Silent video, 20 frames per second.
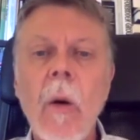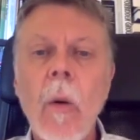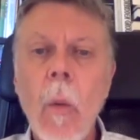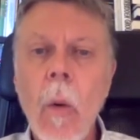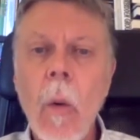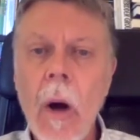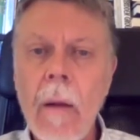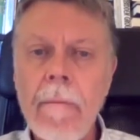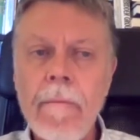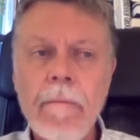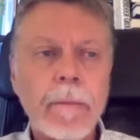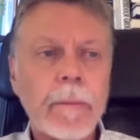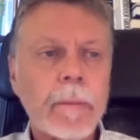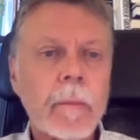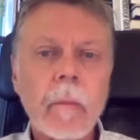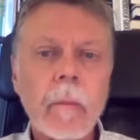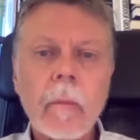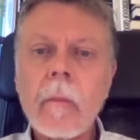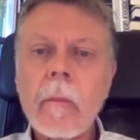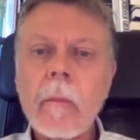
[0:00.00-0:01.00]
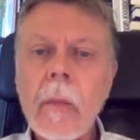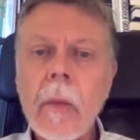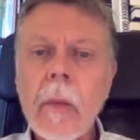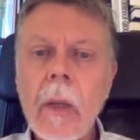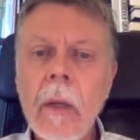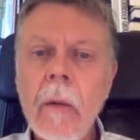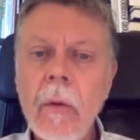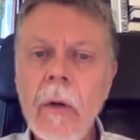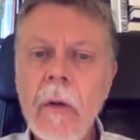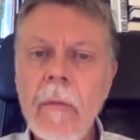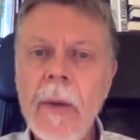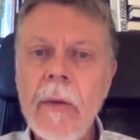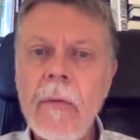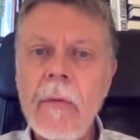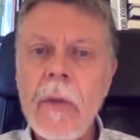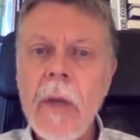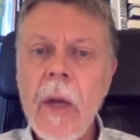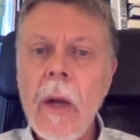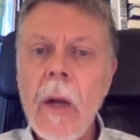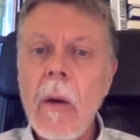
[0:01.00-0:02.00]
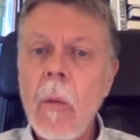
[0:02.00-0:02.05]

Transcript: One, it would have been